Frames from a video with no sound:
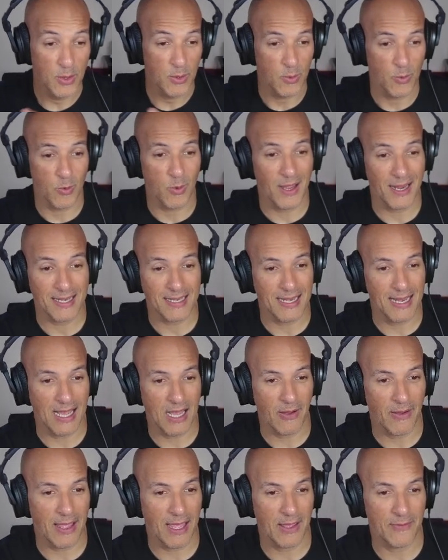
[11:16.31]
Right
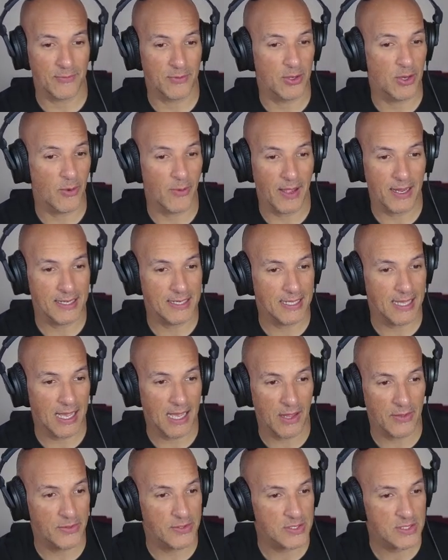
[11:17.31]
now, I have no idea
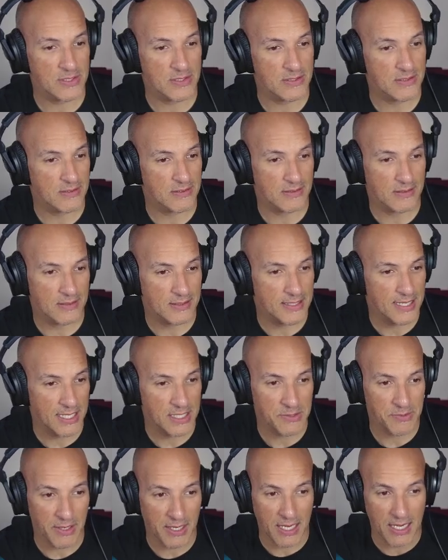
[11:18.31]
how this
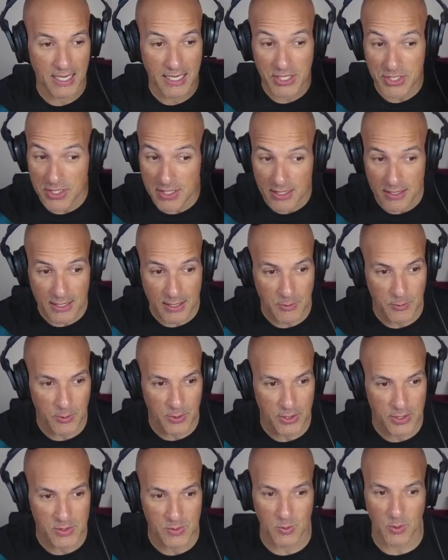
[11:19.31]
text recognition thing
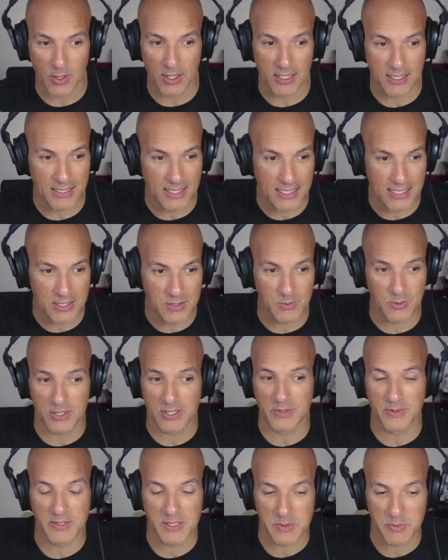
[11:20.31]
works, what it does, what
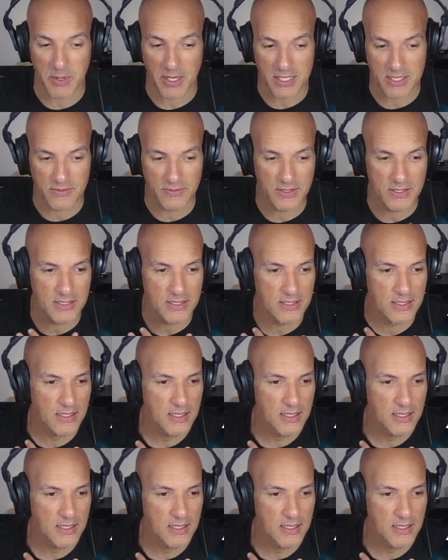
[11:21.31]
to expect of it.